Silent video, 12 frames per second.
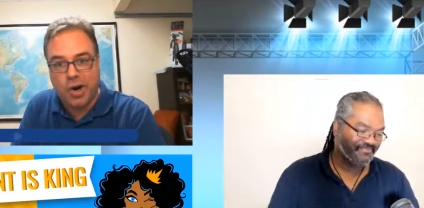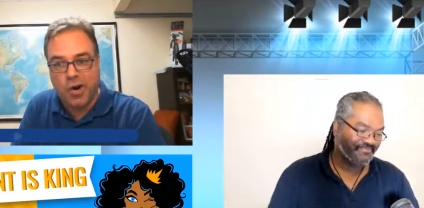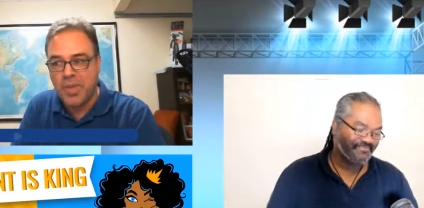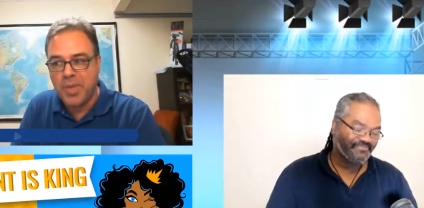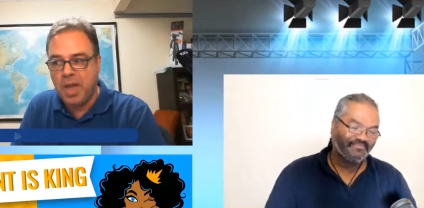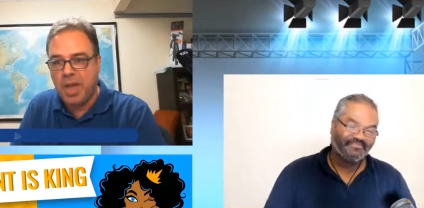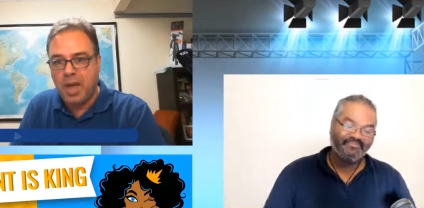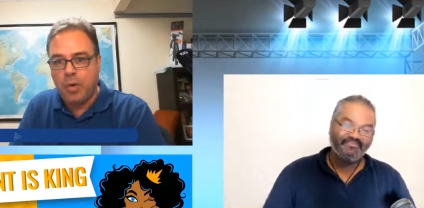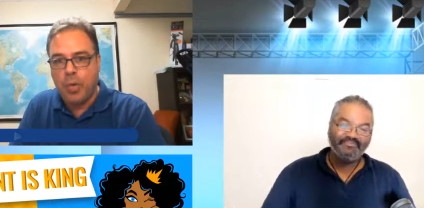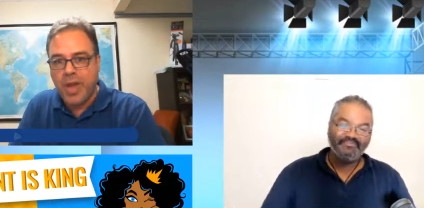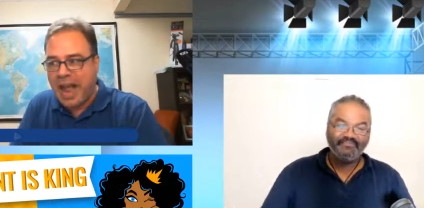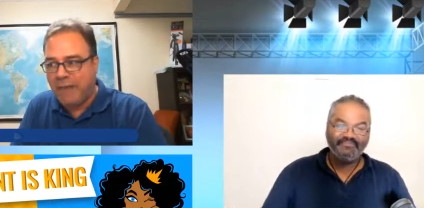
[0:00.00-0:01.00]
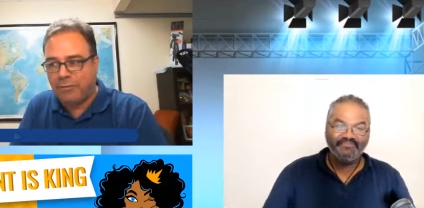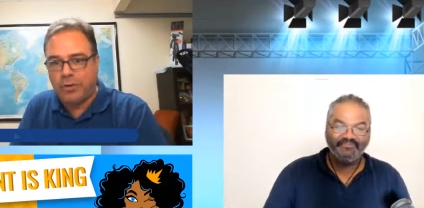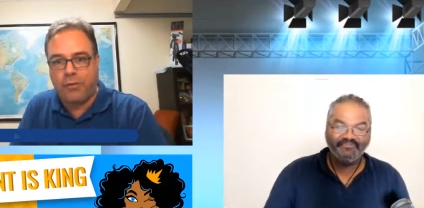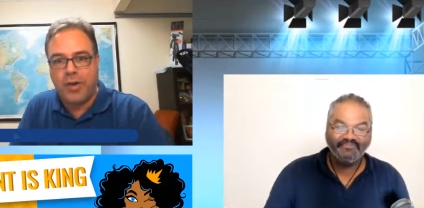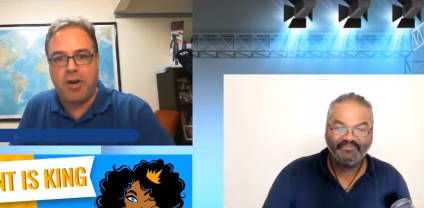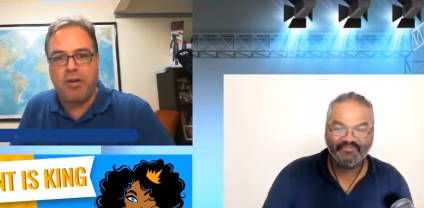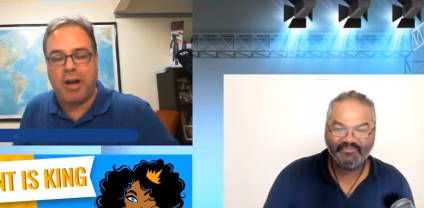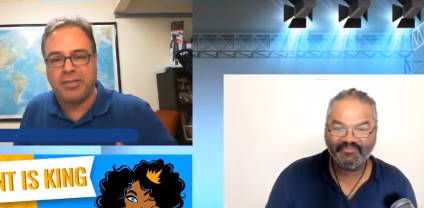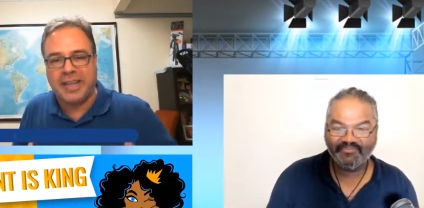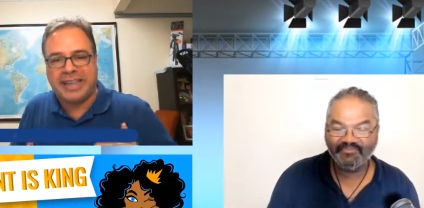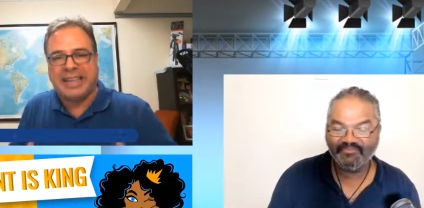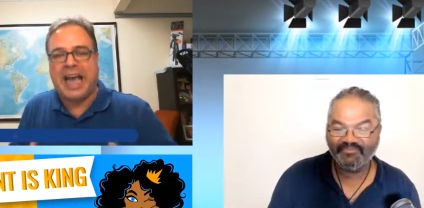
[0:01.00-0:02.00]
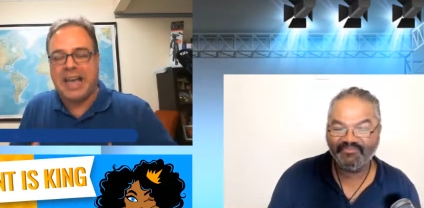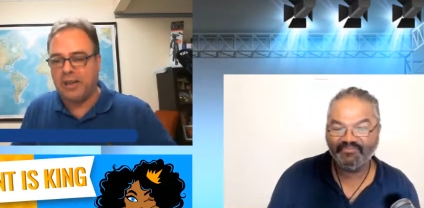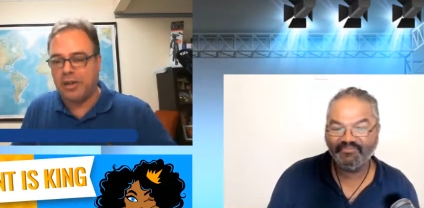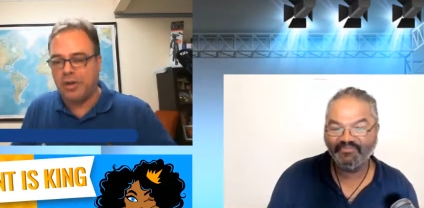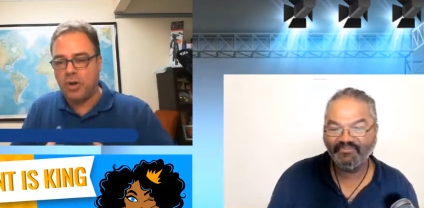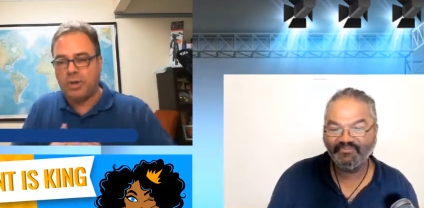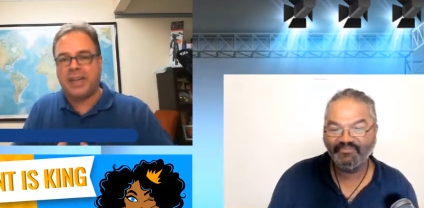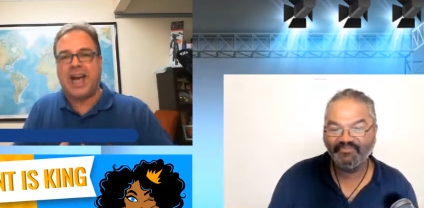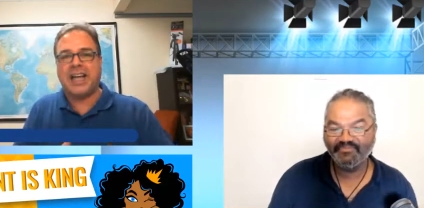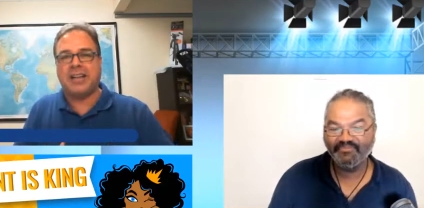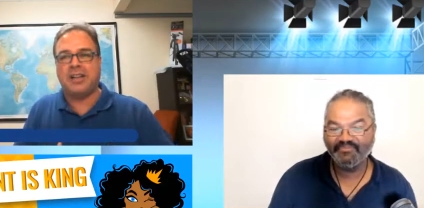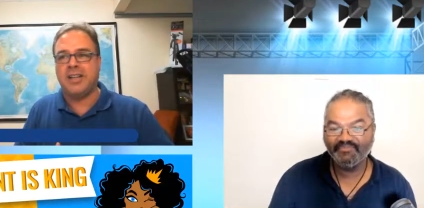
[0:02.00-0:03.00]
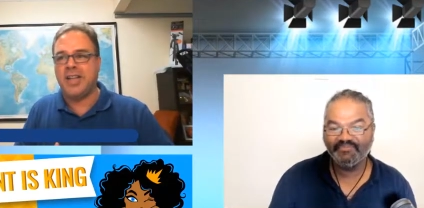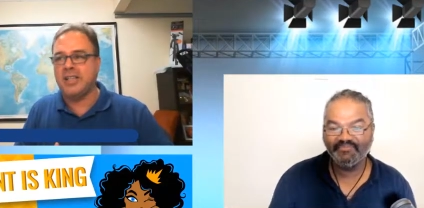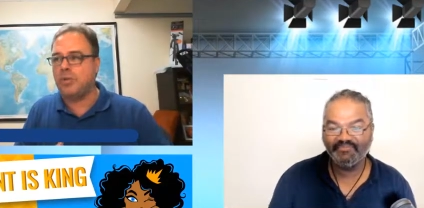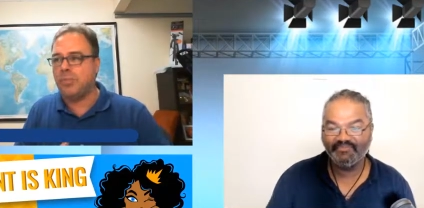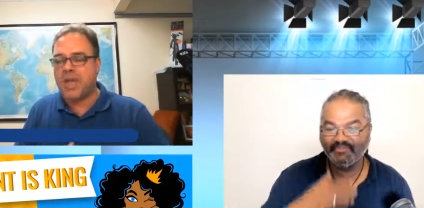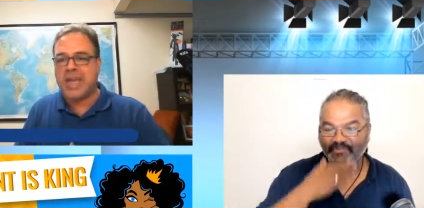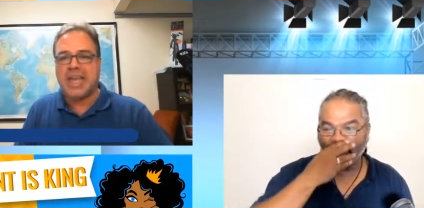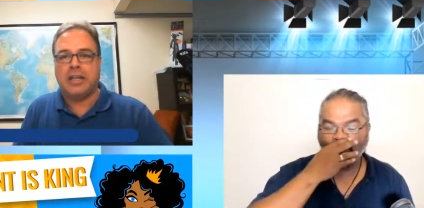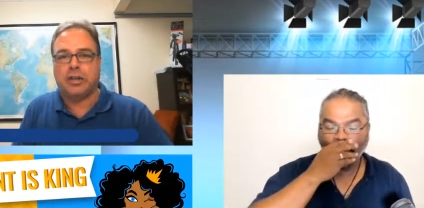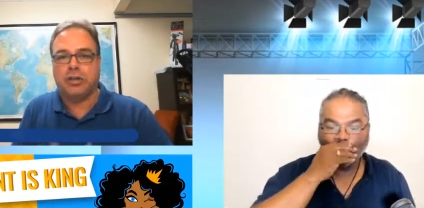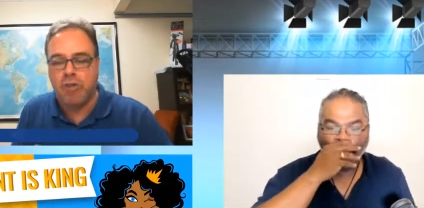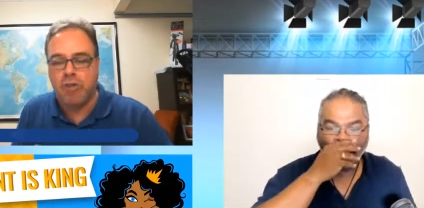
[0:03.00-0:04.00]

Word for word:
Speaker 1: we have to figure out the title. Your title needs to be intriguing. Your